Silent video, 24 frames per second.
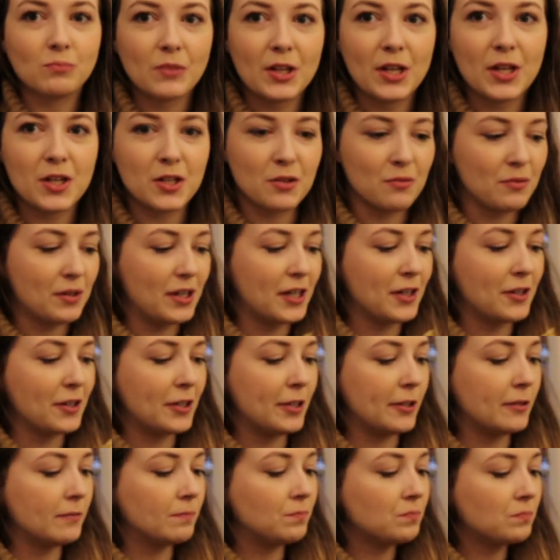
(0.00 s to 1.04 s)
These are really
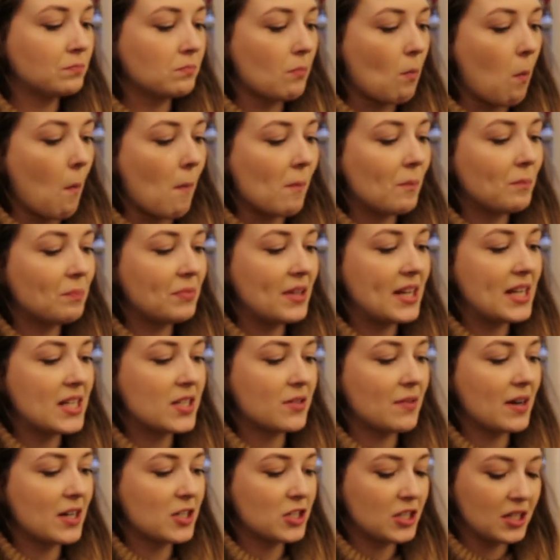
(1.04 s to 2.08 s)
good.
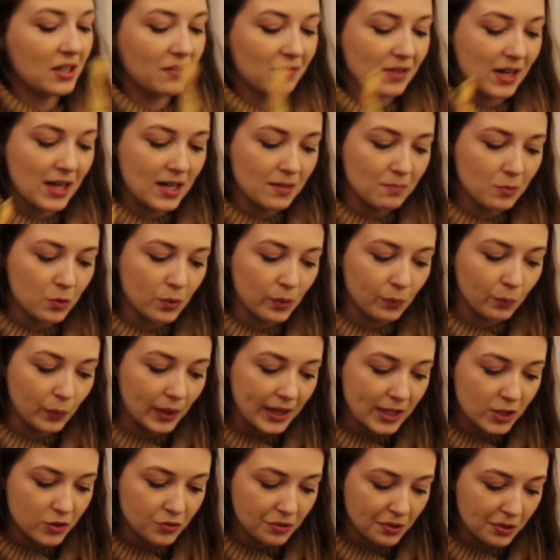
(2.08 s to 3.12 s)
These are actually available in
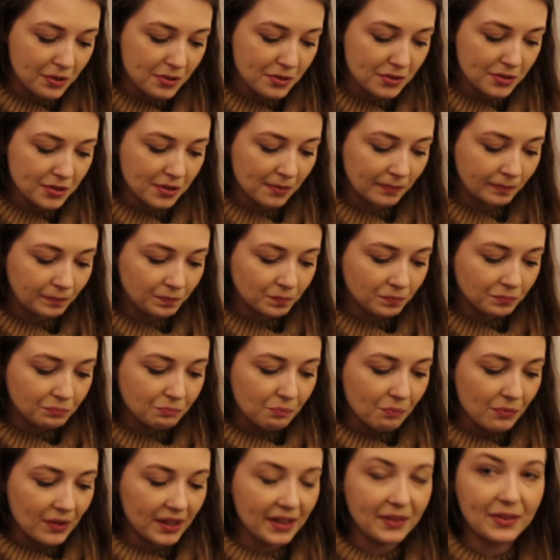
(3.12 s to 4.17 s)
Waitrose
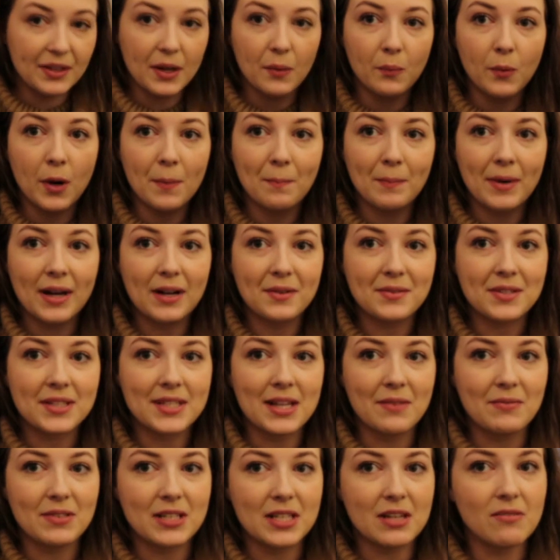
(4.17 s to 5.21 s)
and they're
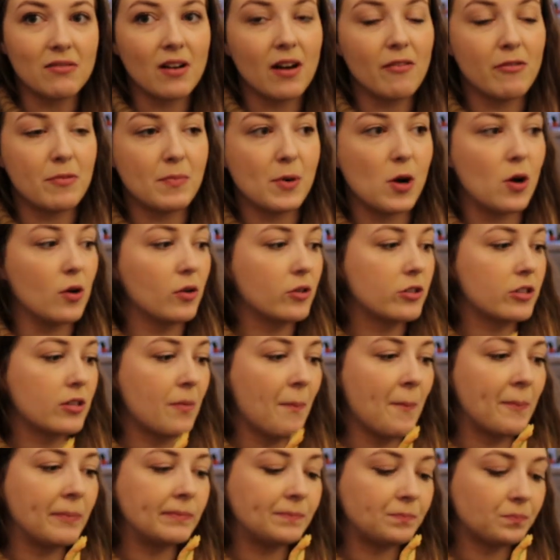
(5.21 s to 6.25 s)
£1.75 a
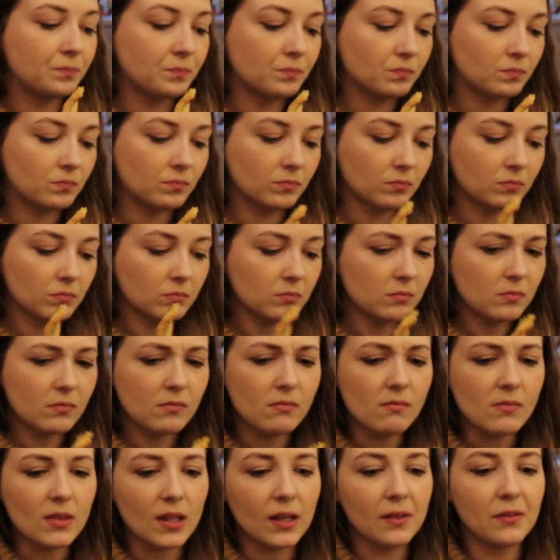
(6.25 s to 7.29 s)
box.
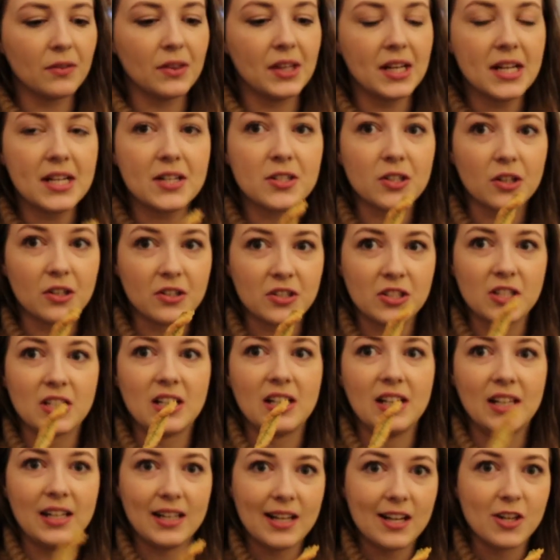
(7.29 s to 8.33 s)
These are
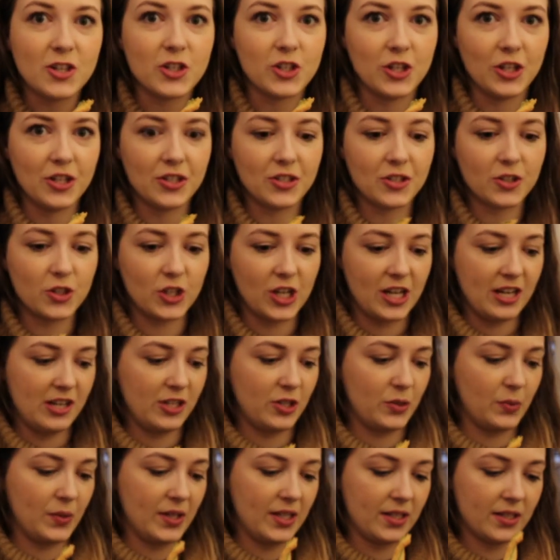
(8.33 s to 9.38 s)
delicious
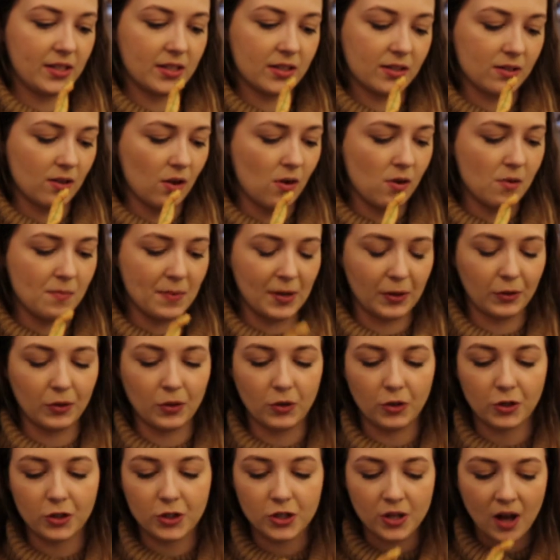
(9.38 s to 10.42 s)
cheese twists. Oh my
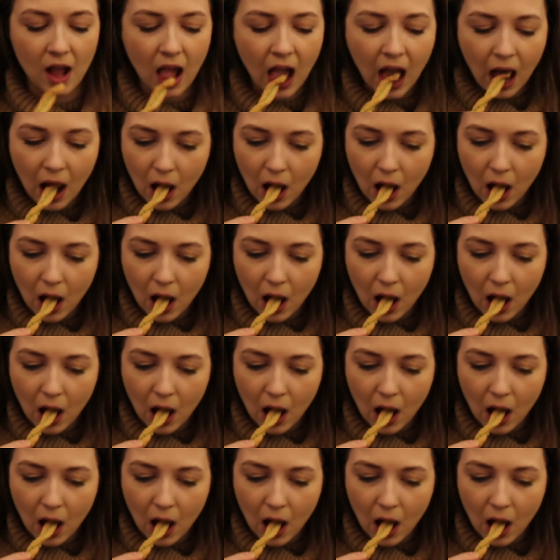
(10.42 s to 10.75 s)
gosh.